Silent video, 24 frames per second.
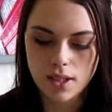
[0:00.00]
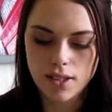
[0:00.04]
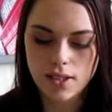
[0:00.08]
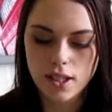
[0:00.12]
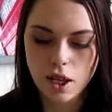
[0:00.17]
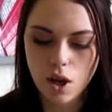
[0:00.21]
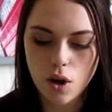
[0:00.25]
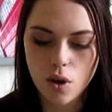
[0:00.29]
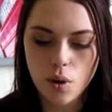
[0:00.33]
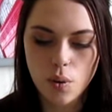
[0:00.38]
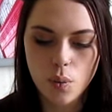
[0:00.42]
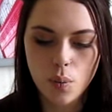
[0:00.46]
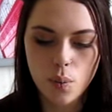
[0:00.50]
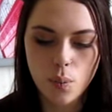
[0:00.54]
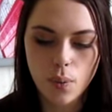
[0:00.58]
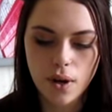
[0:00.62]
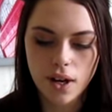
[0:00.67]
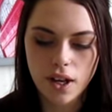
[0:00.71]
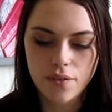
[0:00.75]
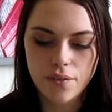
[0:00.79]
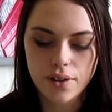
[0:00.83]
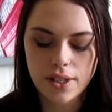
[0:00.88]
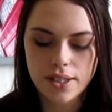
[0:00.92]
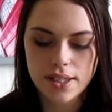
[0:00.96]
So when
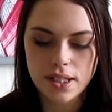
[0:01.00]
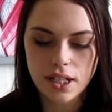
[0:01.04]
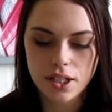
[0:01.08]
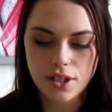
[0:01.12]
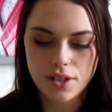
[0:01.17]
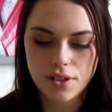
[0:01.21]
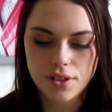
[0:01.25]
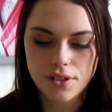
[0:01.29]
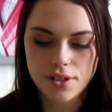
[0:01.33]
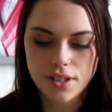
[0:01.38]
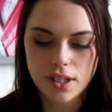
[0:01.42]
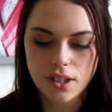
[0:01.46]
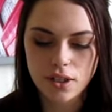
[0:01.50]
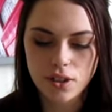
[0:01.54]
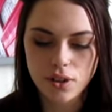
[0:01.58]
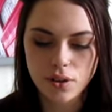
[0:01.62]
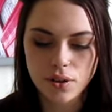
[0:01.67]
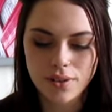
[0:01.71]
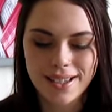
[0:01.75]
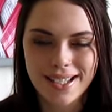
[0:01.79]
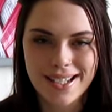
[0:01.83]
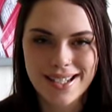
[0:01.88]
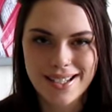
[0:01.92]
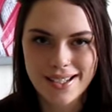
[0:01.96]
I first started using
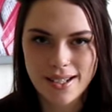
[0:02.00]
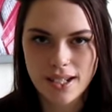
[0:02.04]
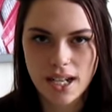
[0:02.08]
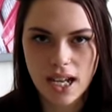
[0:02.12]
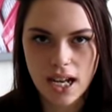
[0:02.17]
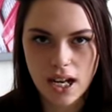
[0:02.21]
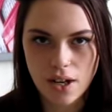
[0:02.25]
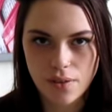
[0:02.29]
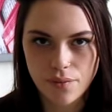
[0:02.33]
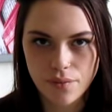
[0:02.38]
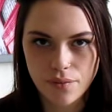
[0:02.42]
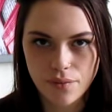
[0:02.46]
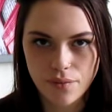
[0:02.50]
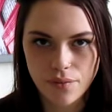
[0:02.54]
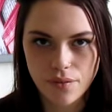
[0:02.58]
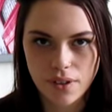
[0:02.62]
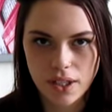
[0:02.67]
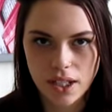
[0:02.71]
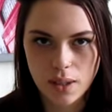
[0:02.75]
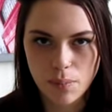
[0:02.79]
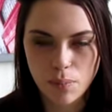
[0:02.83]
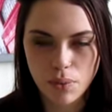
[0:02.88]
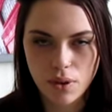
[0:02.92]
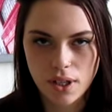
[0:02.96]
Nude, they didn't have
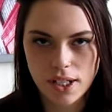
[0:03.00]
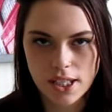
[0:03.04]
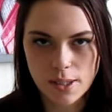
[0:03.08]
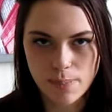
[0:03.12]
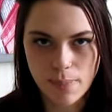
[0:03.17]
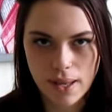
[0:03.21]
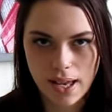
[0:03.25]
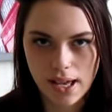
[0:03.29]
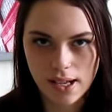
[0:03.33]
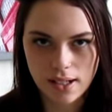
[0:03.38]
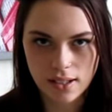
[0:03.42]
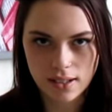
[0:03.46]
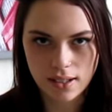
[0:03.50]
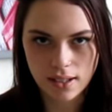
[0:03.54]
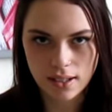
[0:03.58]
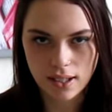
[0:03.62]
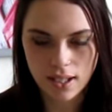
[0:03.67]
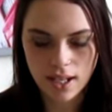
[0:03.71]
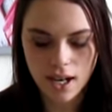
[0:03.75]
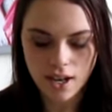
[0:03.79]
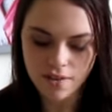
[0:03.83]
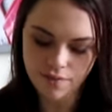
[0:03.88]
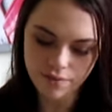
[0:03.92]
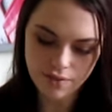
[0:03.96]
the pressed powder that
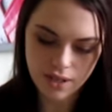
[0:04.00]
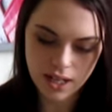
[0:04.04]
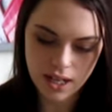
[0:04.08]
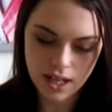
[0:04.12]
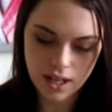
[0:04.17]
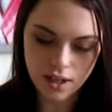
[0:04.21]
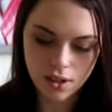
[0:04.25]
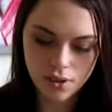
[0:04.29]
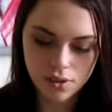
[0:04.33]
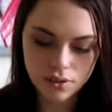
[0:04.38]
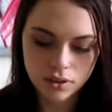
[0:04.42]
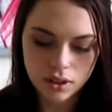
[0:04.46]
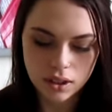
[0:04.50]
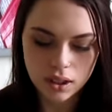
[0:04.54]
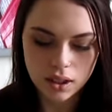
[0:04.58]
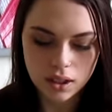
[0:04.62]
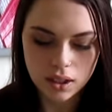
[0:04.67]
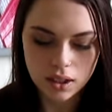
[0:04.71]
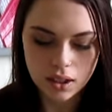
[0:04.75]
they have now.